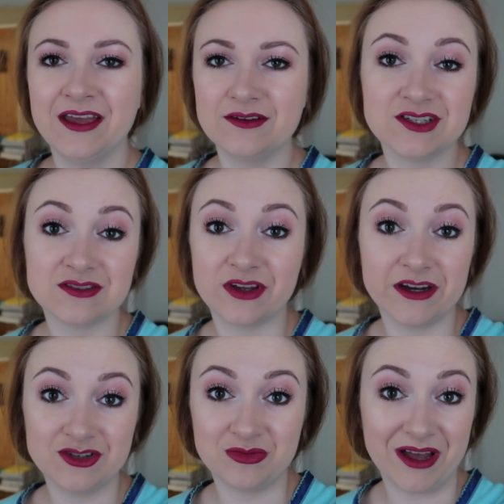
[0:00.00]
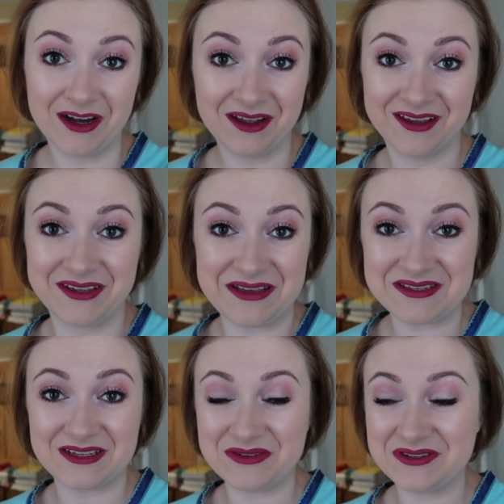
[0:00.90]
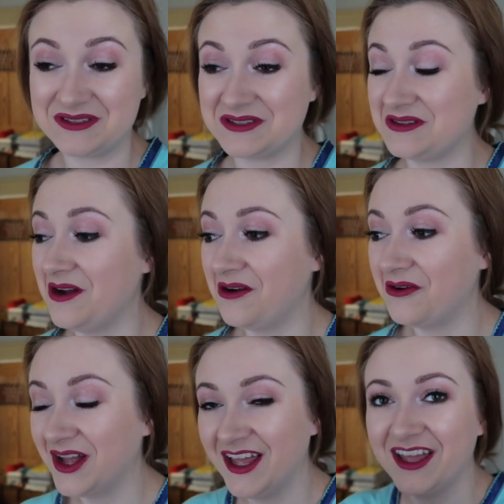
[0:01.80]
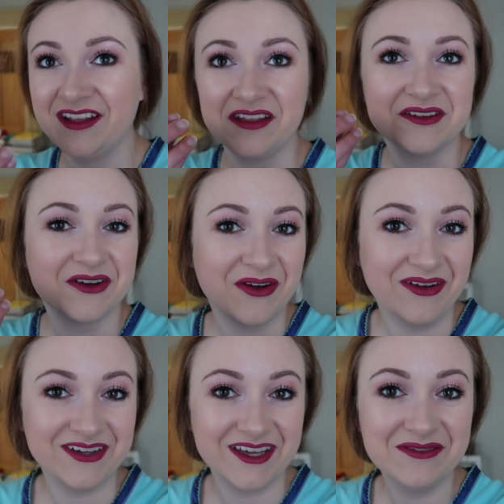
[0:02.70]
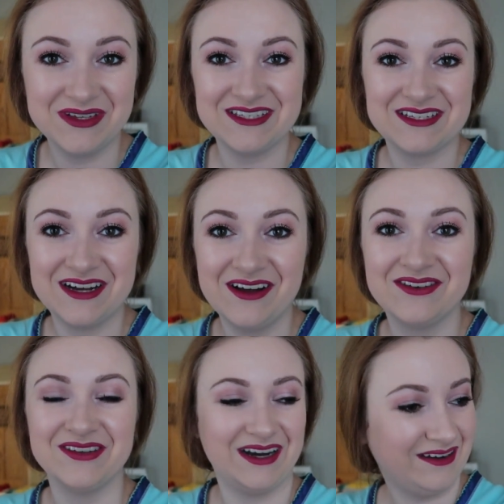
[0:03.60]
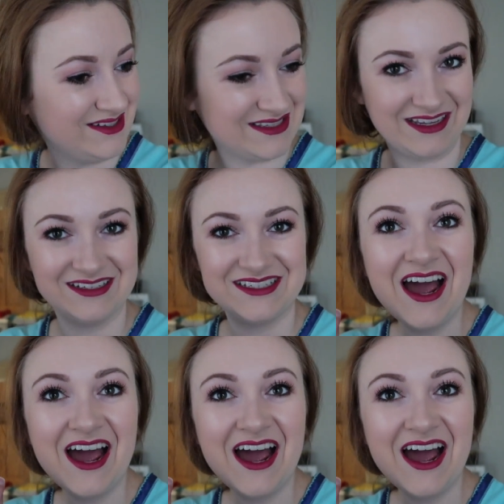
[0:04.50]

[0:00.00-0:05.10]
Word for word: it was just very dramatic because there was the snow. He had to go out and get me stuff and I was like